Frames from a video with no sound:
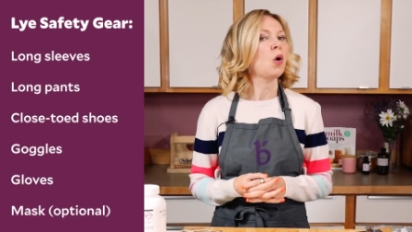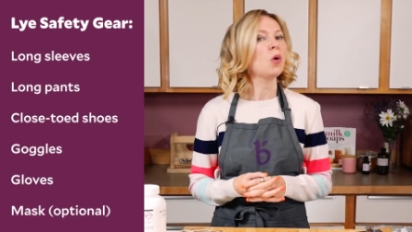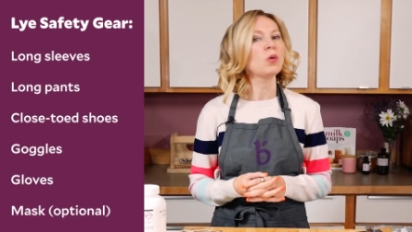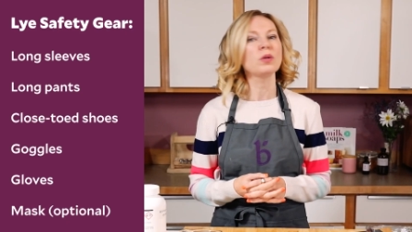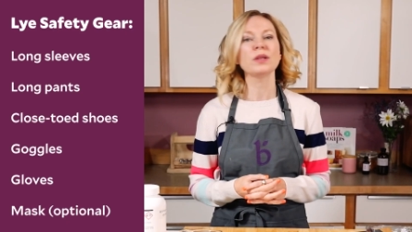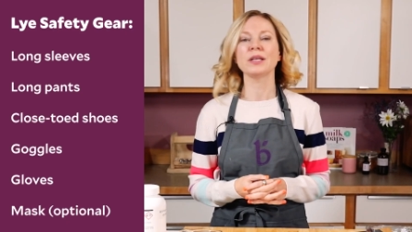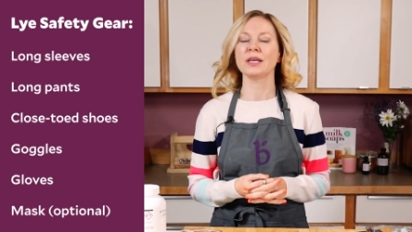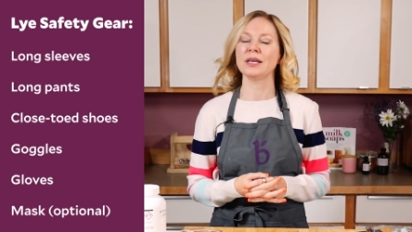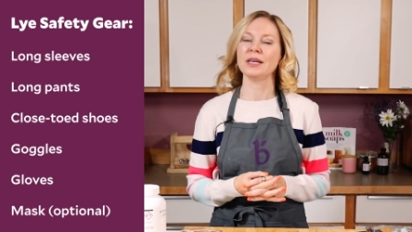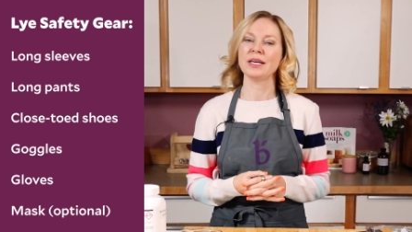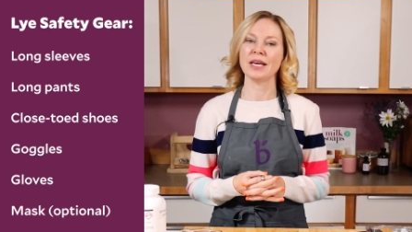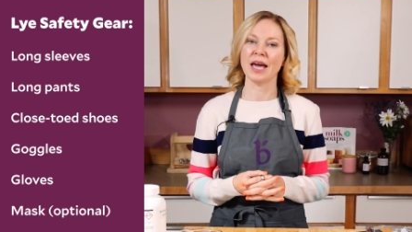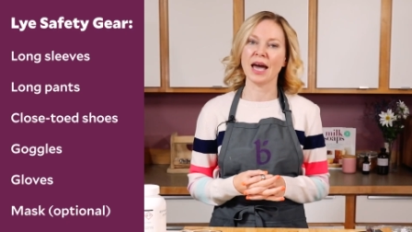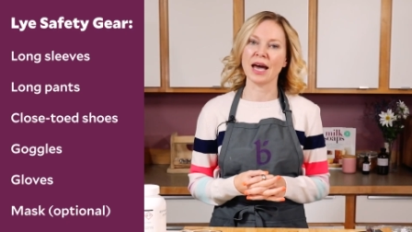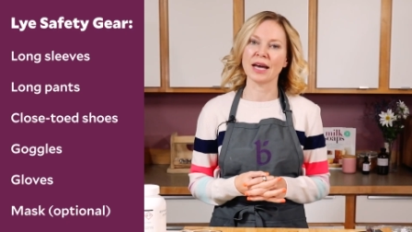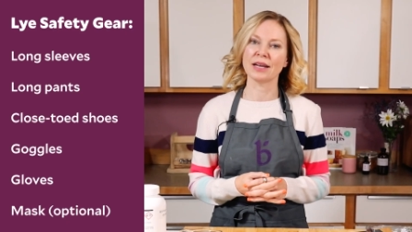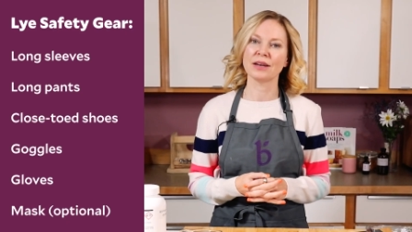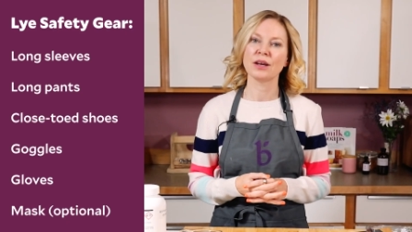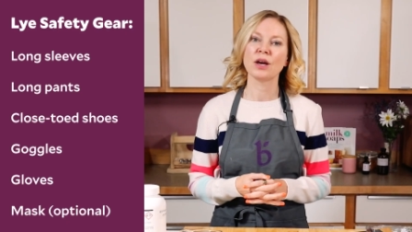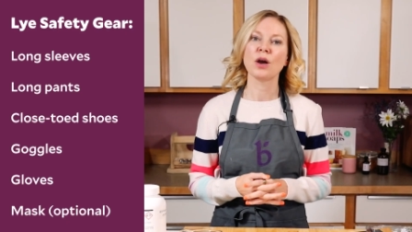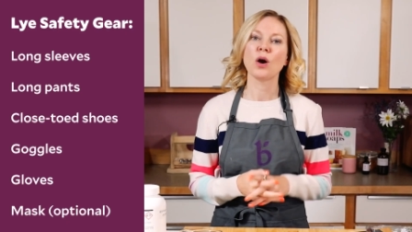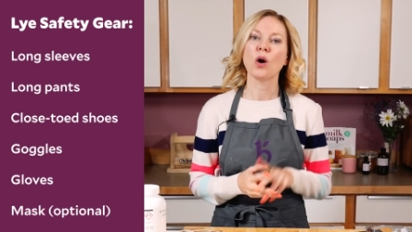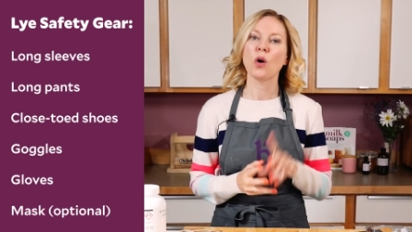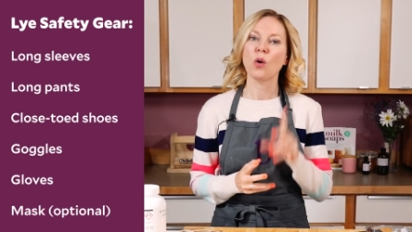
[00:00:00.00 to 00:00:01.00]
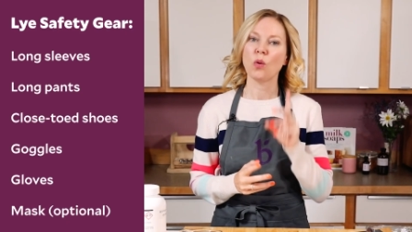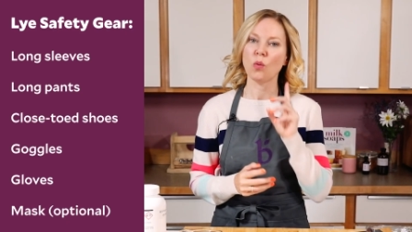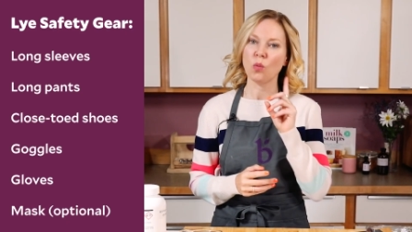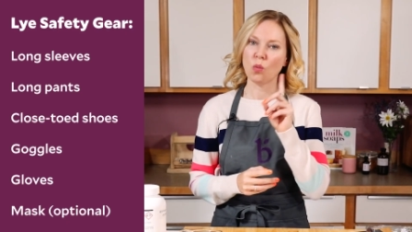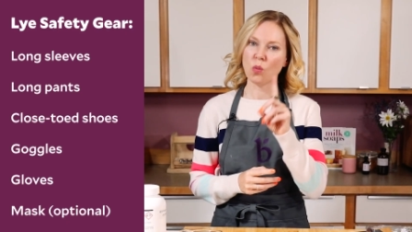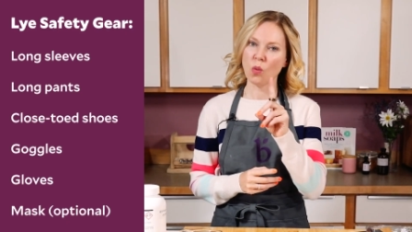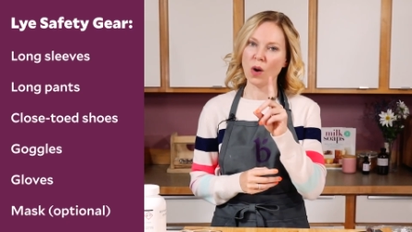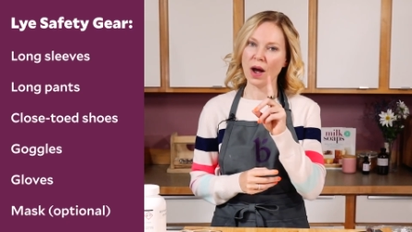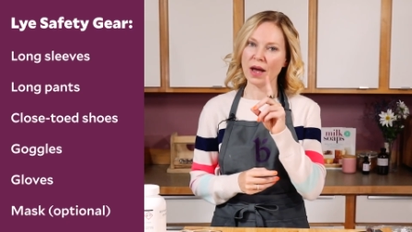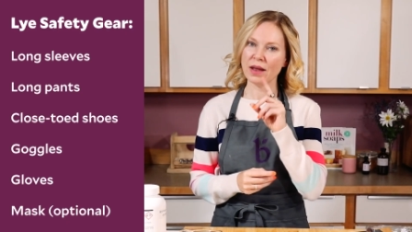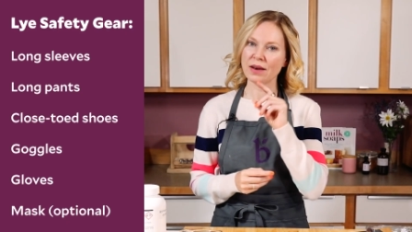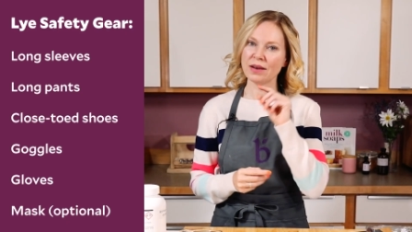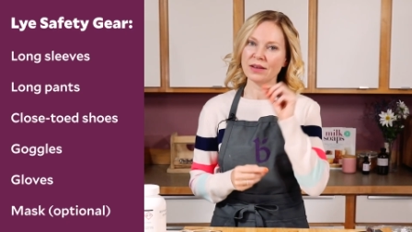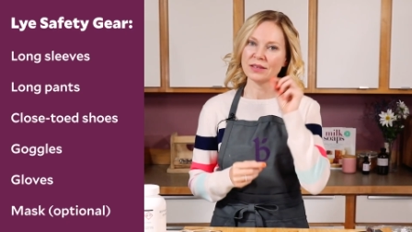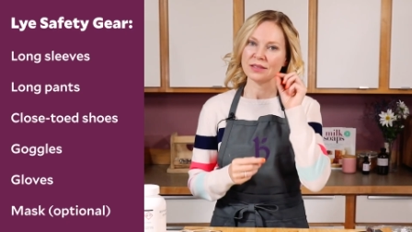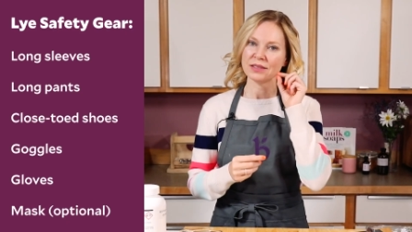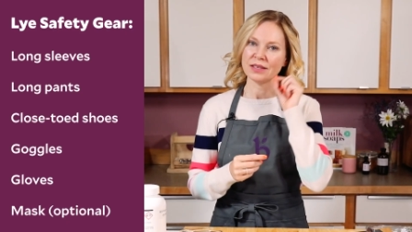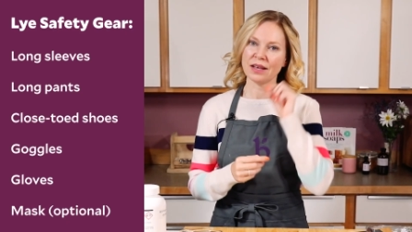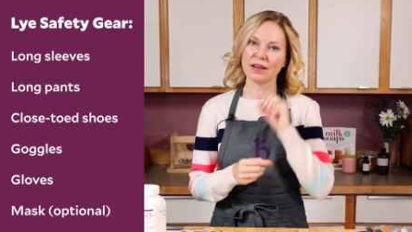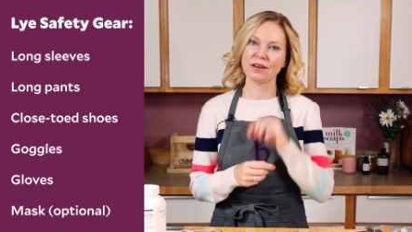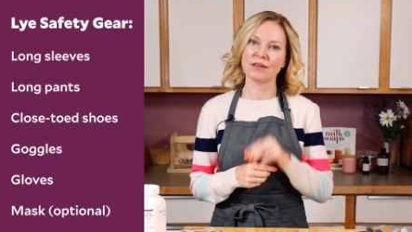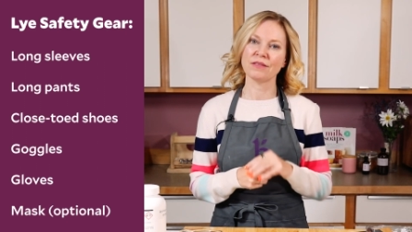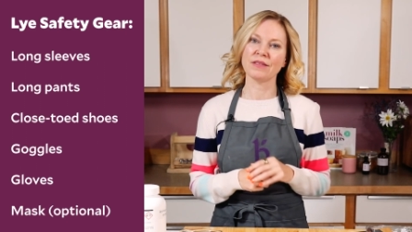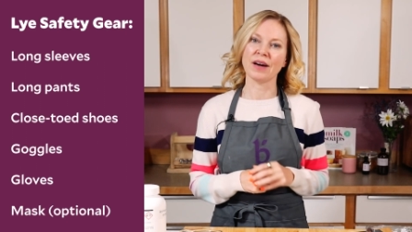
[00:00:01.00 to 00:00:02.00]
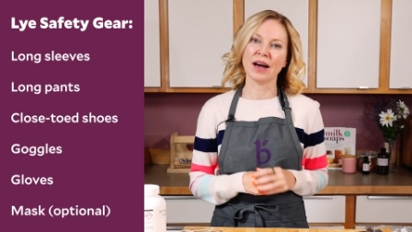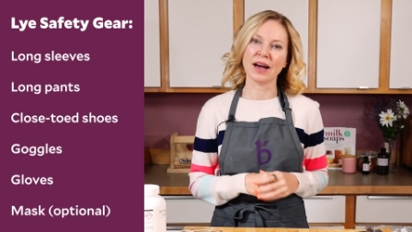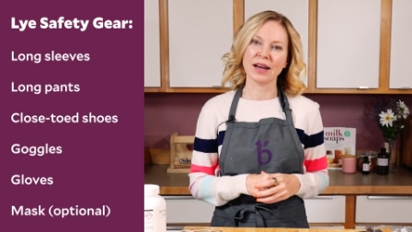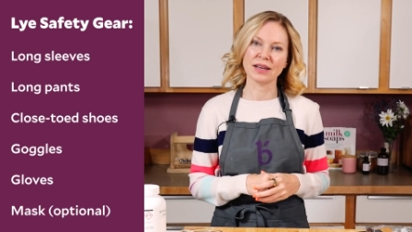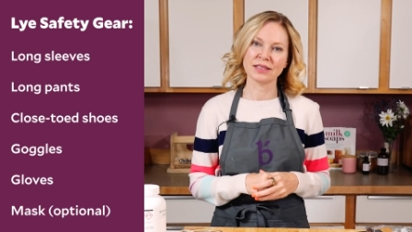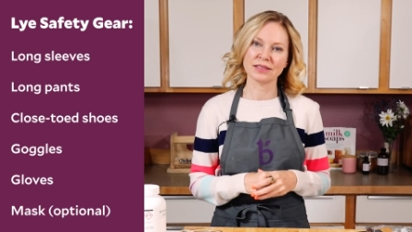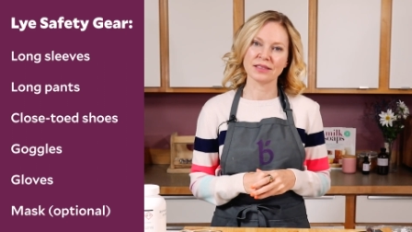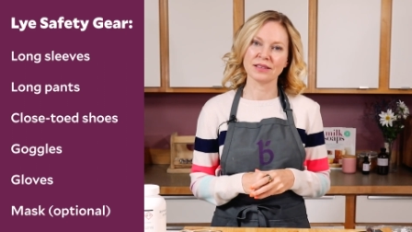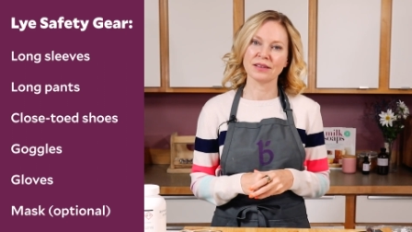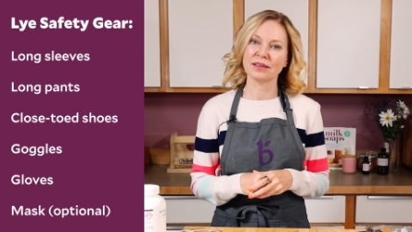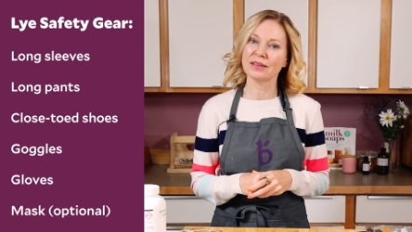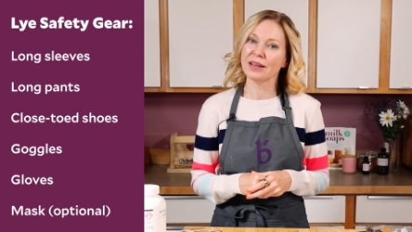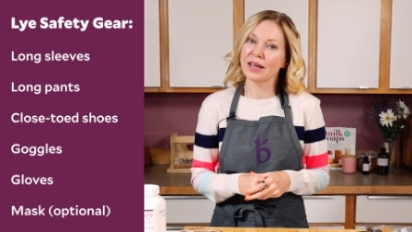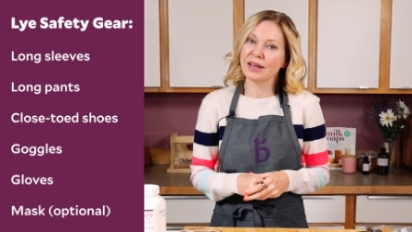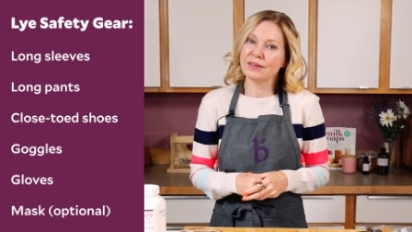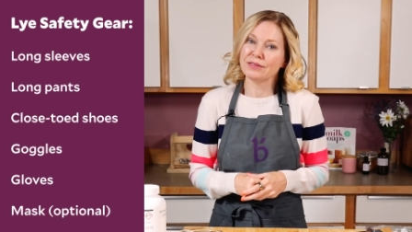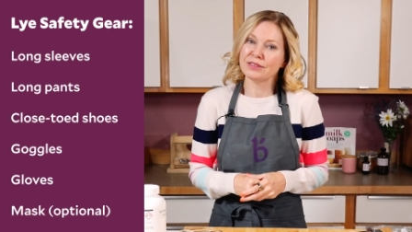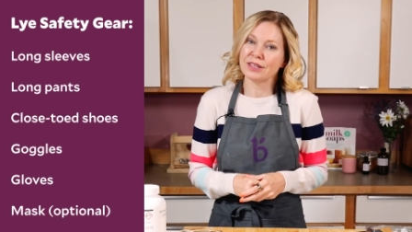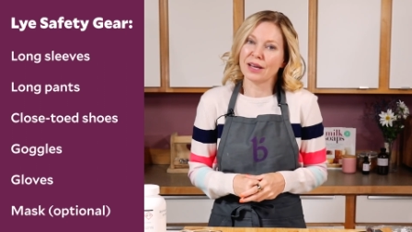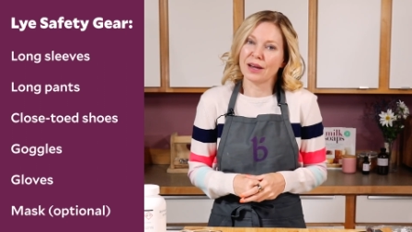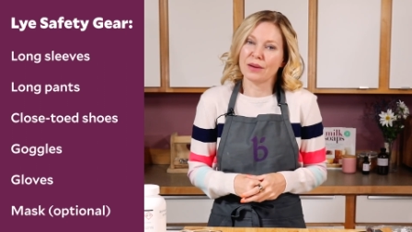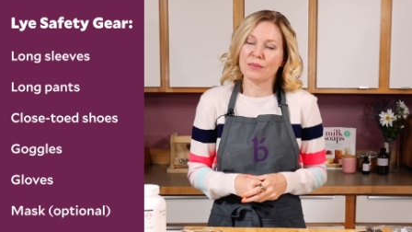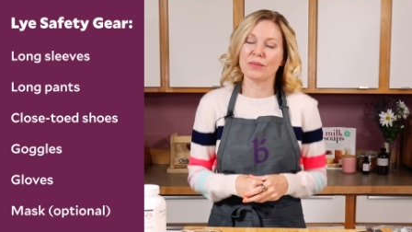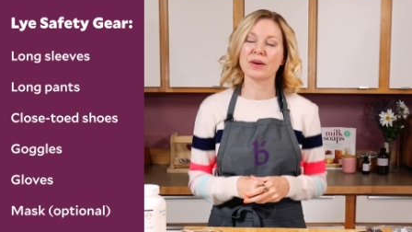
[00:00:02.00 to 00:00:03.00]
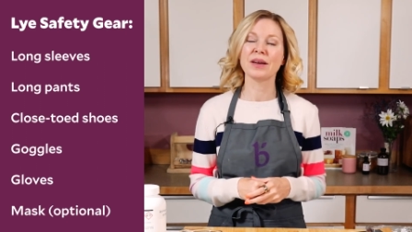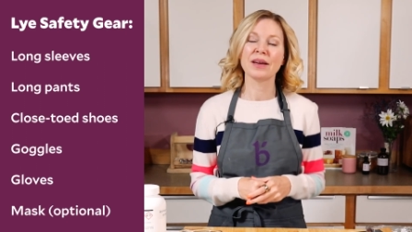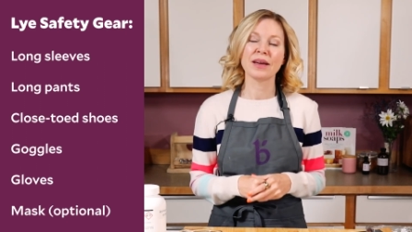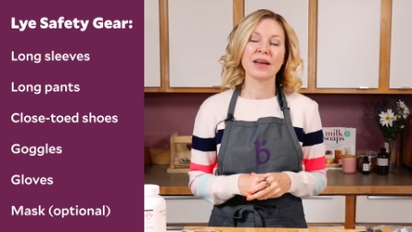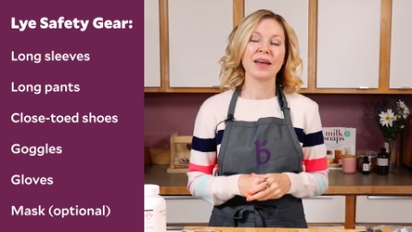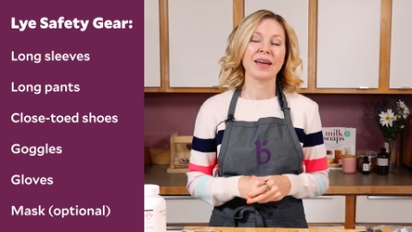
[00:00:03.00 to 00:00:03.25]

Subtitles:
only get one set of eyes in a lifetime.